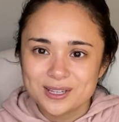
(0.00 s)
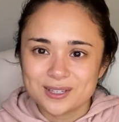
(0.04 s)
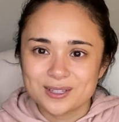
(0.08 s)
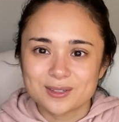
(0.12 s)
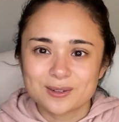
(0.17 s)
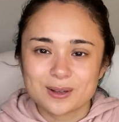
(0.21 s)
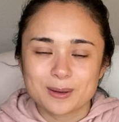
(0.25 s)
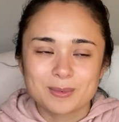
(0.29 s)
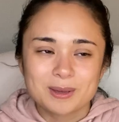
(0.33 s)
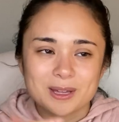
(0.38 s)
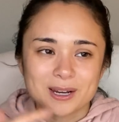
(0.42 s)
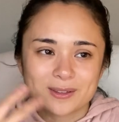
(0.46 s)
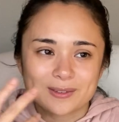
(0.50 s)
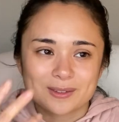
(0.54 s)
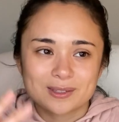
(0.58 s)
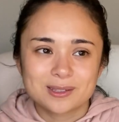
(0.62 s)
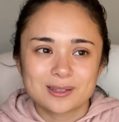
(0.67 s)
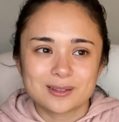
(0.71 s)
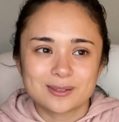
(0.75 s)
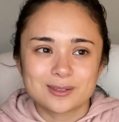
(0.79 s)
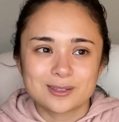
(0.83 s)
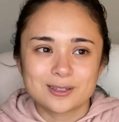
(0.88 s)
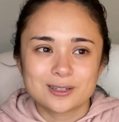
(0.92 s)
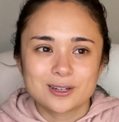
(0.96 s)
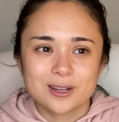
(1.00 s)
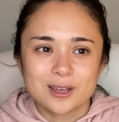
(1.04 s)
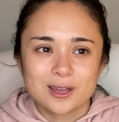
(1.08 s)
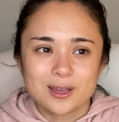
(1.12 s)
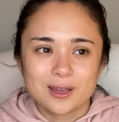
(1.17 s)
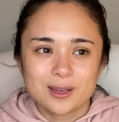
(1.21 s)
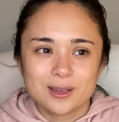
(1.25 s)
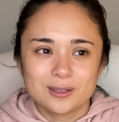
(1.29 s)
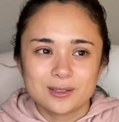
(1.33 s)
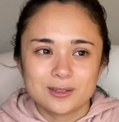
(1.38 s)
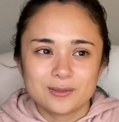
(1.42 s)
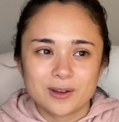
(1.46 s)
So I'm getting the sense that
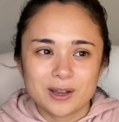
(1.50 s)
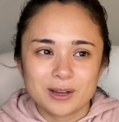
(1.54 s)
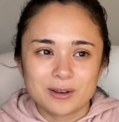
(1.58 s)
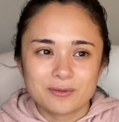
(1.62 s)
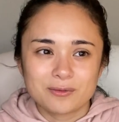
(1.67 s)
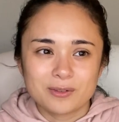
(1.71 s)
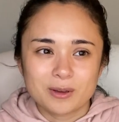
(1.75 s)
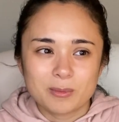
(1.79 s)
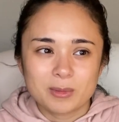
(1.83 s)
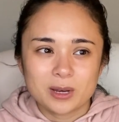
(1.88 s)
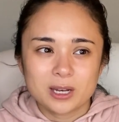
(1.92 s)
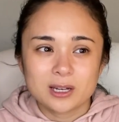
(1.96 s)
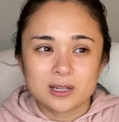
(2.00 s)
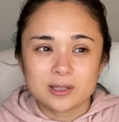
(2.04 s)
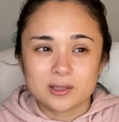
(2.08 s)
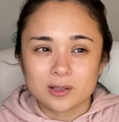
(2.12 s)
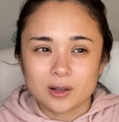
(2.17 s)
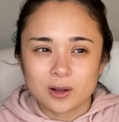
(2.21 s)
divine feminine is